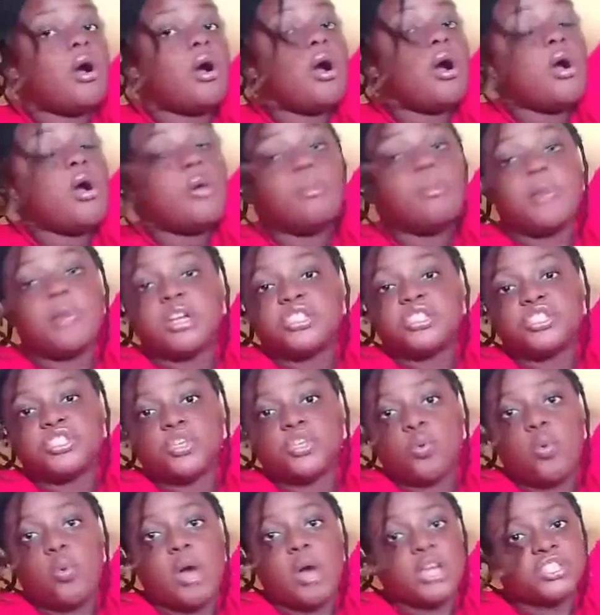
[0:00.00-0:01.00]
how much
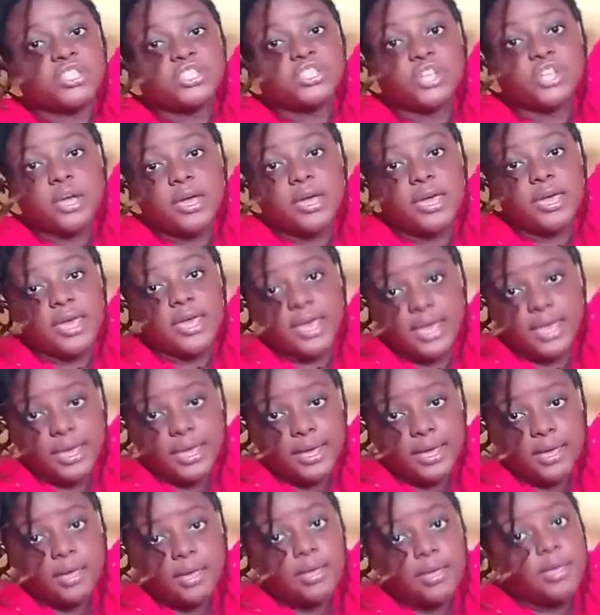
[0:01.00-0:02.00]
you wash your
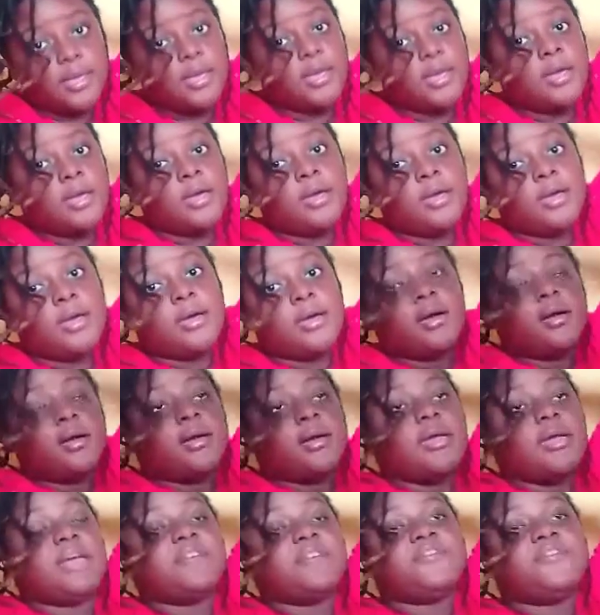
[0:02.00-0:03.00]
hair,
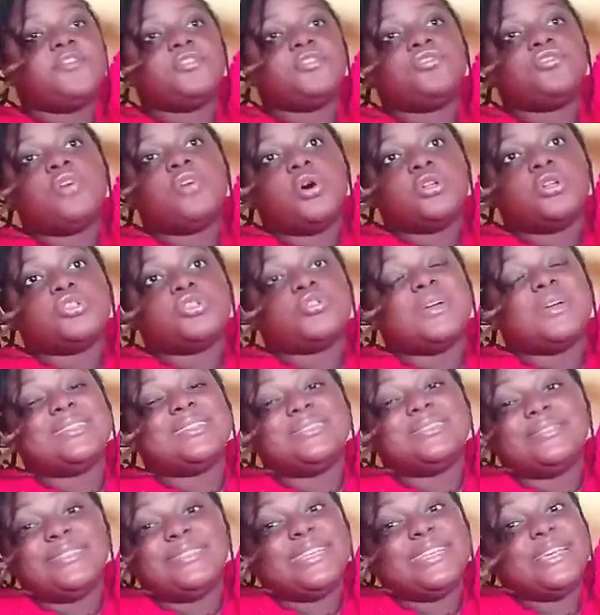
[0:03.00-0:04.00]
if you don't do
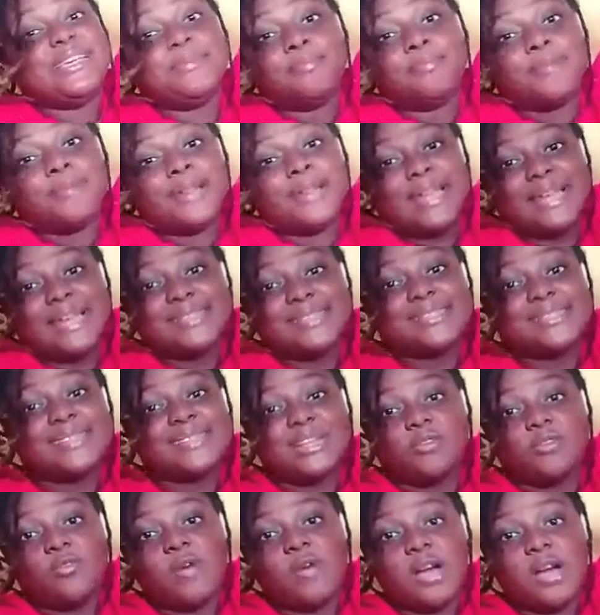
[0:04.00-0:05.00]
a deep
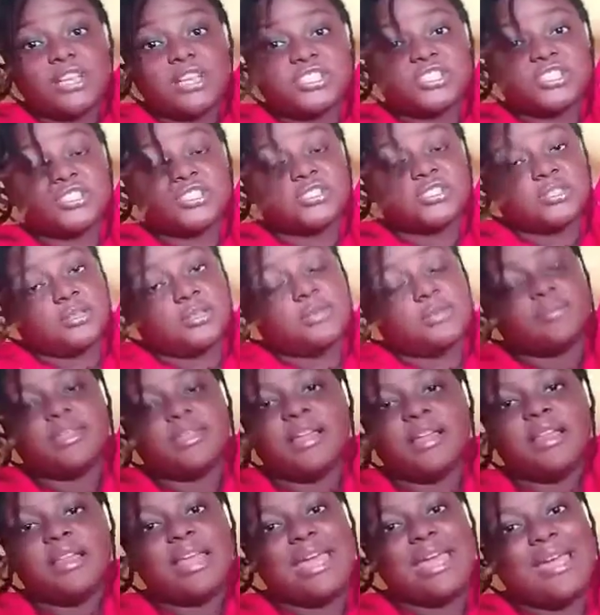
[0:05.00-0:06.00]
cleansing wash,
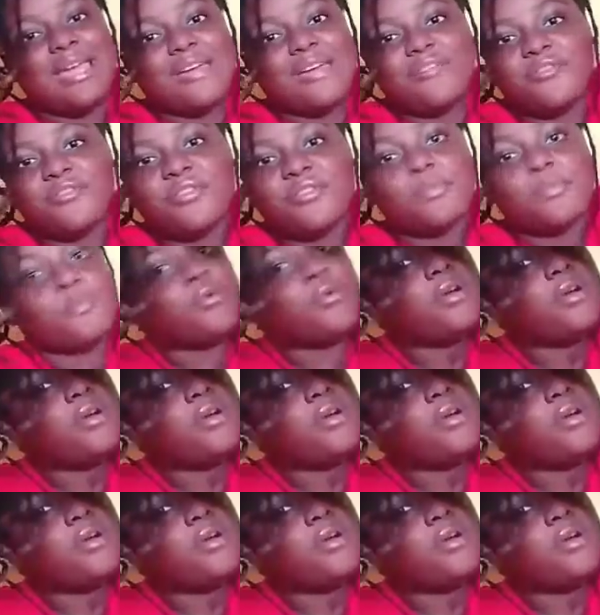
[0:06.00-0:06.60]
then every